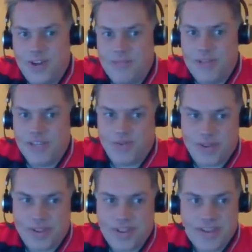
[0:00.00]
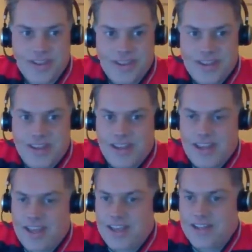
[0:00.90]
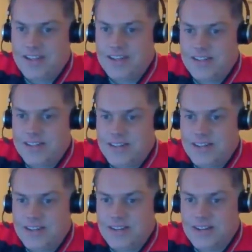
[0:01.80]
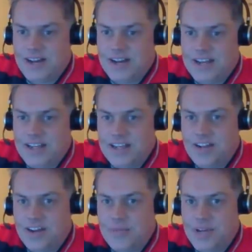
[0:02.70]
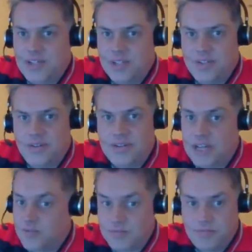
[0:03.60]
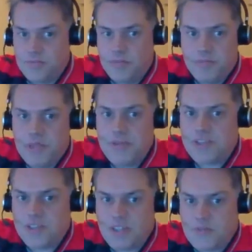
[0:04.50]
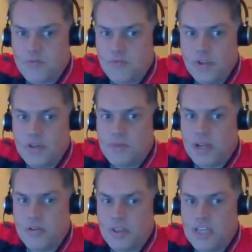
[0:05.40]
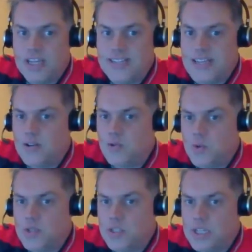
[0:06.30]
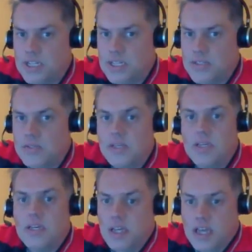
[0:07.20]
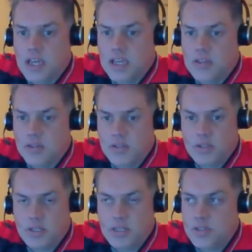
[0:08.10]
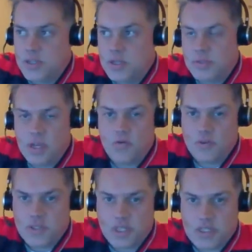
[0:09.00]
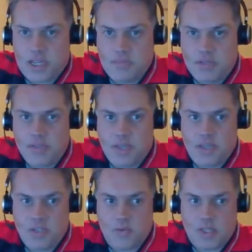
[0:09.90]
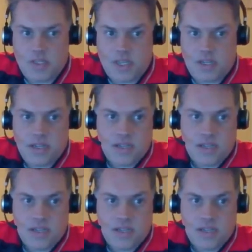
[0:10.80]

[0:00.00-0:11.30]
want to mess with, and I cannot imagine. Now, maybe it's just a really minor thing and it sounds worse than it is, and he's going to be out for 6 to 8 months, I think is what they said.